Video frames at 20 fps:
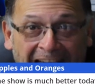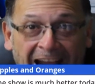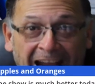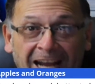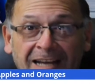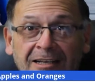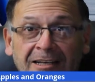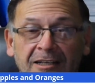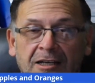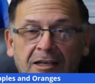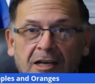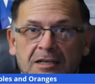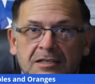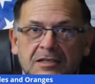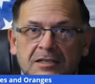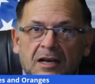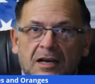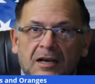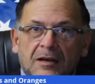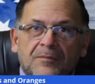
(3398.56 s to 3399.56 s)
Because
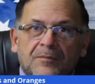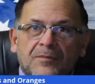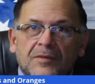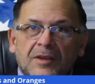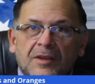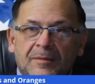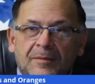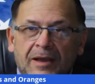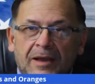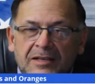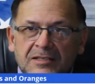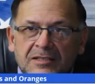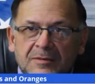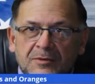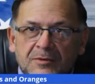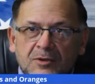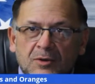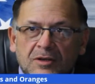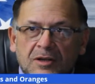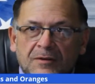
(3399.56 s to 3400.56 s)
I'm handsome and
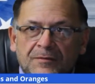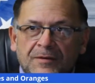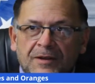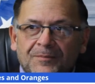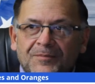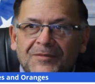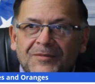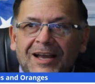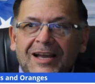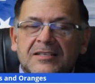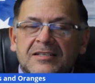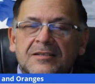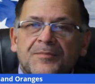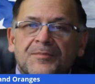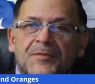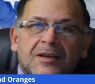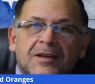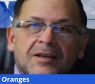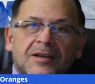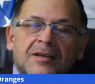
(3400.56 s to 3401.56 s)
totally not fat. Guys,
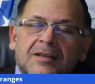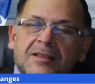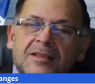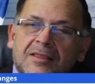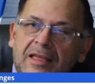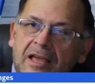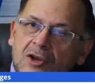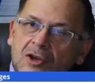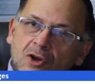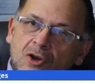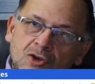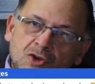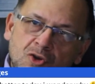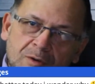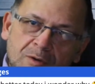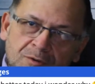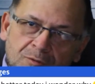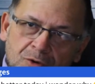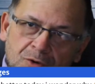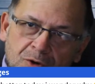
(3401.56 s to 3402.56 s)
thank you all so
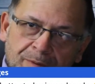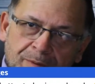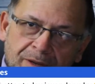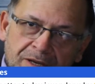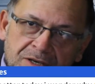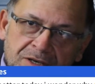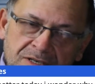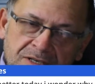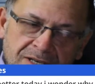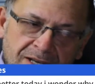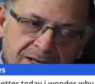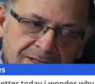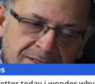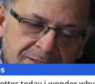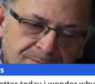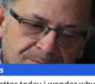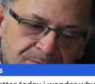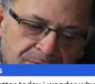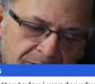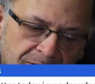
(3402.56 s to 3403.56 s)
much for your patience, guys.
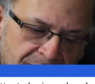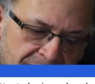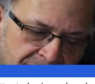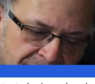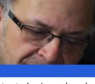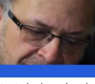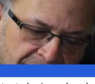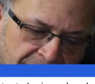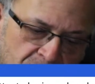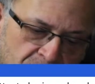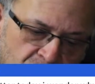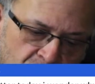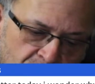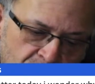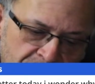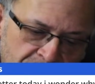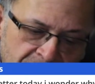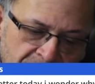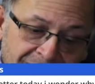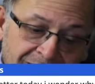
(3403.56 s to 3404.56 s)
Thank you so much.
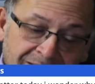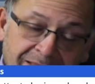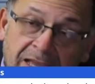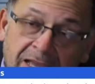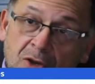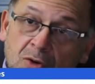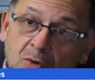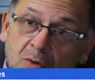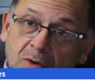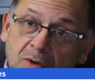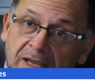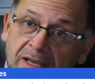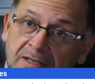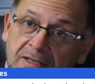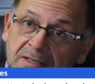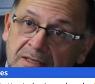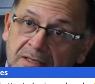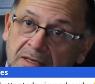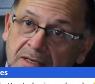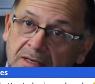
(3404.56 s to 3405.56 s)
Again, thank you again,
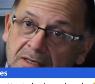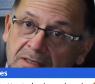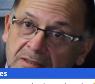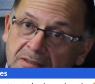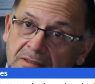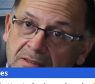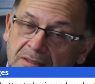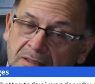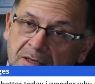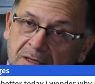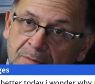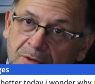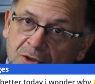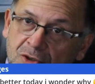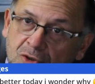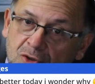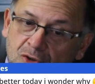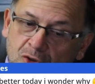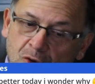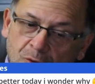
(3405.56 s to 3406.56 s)

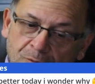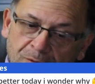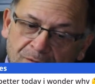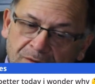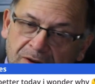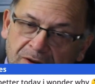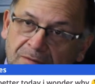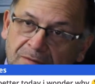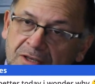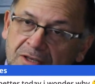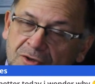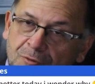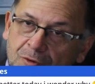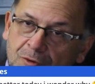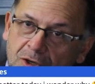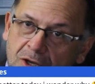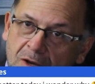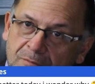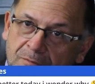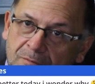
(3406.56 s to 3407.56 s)
Commissioner Sophie Benavides, for the
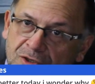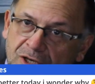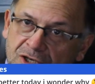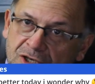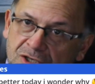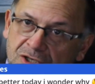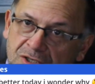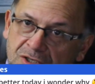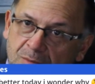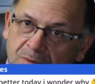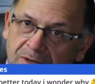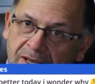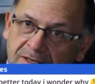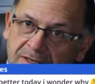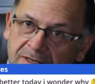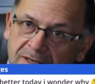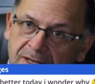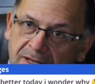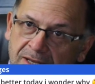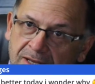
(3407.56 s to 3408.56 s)
conversations that we had
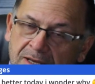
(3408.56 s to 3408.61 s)
today.